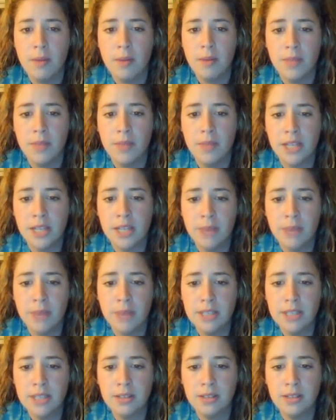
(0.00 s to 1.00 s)
And that's
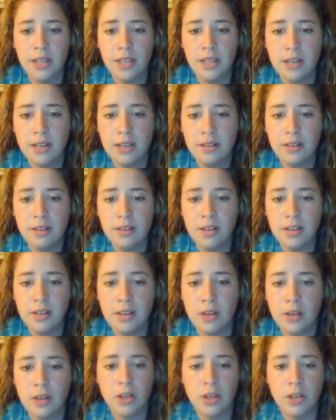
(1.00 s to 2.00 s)
basically,
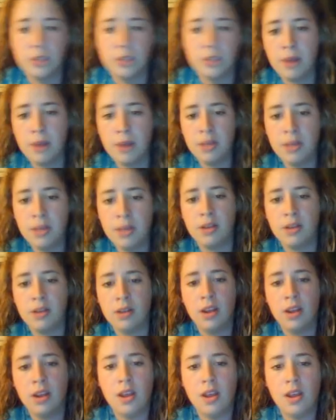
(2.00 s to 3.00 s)
it talks about
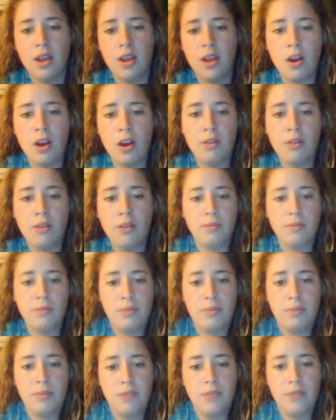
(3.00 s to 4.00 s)
being our
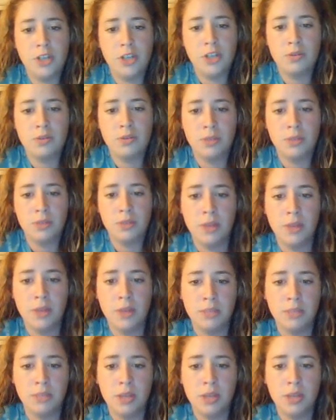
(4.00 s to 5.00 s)
professional
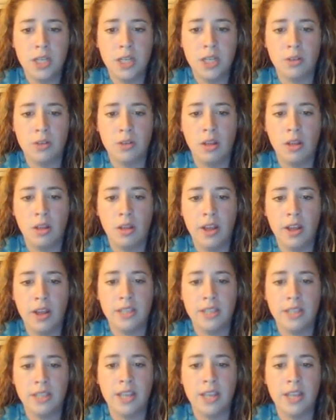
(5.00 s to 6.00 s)
responsibilities on a lot
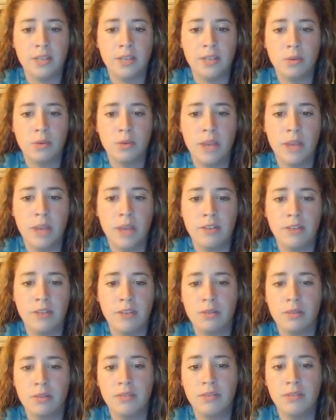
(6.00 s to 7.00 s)
of these things where we have
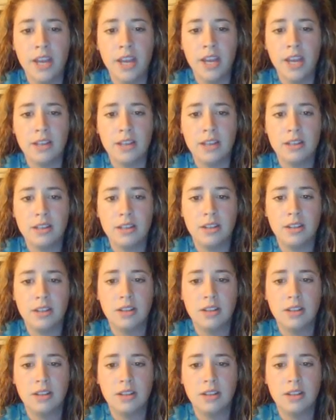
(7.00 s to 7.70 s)
to reflect